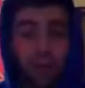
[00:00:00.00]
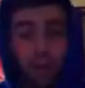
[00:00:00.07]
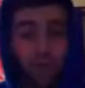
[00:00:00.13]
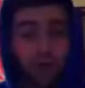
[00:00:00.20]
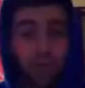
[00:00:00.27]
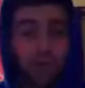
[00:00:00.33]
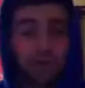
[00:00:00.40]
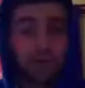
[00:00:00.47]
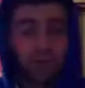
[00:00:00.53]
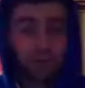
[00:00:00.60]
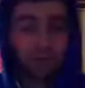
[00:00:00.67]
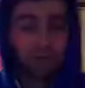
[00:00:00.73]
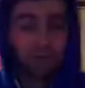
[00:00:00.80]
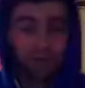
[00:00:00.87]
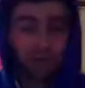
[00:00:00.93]
one of the best
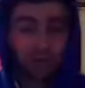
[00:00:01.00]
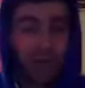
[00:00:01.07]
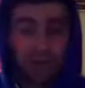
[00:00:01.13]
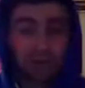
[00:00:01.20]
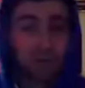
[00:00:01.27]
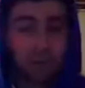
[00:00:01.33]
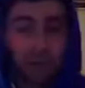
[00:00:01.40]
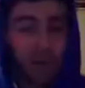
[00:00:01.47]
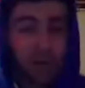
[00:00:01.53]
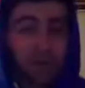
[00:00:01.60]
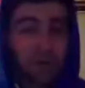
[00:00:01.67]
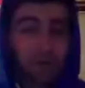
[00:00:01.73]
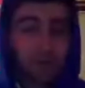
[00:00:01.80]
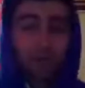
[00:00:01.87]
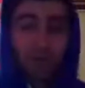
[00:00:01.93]
tactical
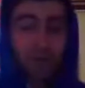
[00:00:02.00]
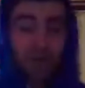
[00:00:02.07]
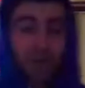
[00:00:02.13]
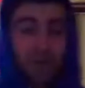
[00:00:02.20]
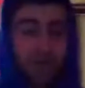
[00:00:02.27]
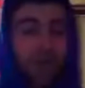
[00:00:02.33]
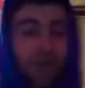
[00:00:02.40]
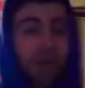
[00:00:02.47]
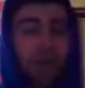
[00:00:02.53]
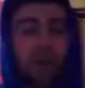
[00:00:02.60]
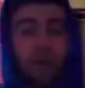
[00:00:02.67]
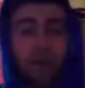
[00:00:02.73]
managers of the year,